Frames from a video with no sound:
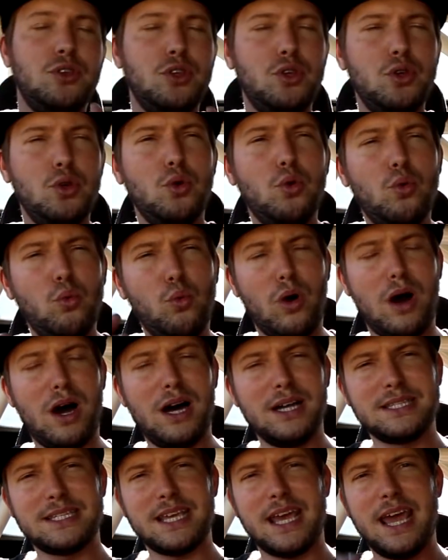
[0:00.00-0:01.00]
you
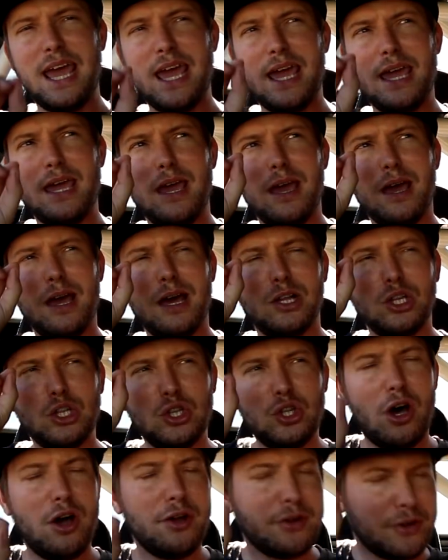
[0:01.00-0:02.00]
want a
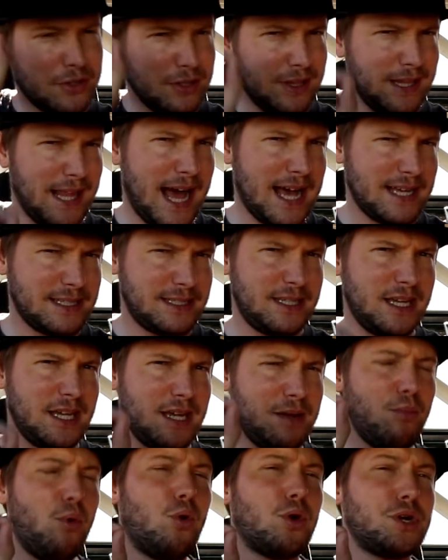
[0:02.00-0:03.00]
longer
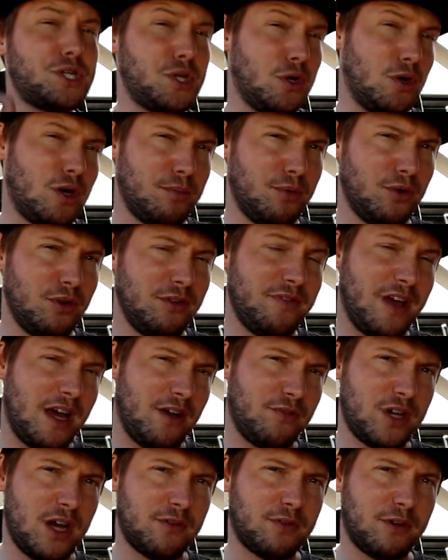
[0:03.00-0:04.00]
lasting, more durable
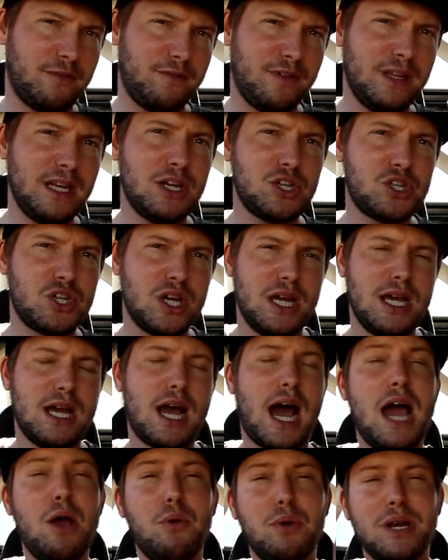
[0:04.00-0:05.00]
valve cover finish,
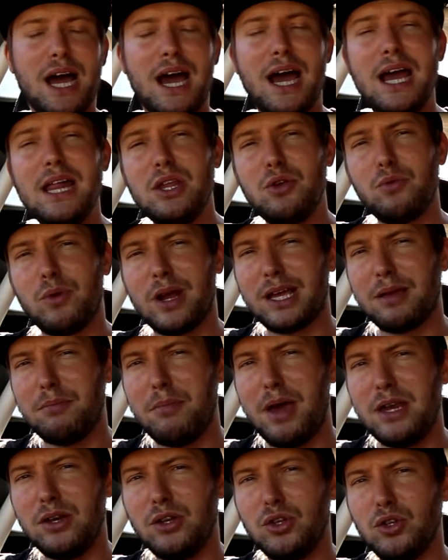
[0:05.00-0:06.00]
I would highly
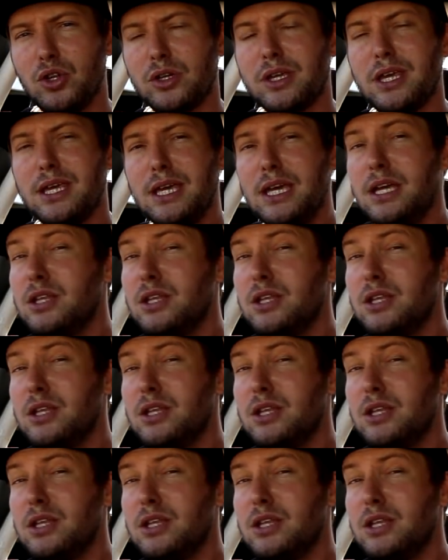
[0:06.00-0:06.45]
recommend looking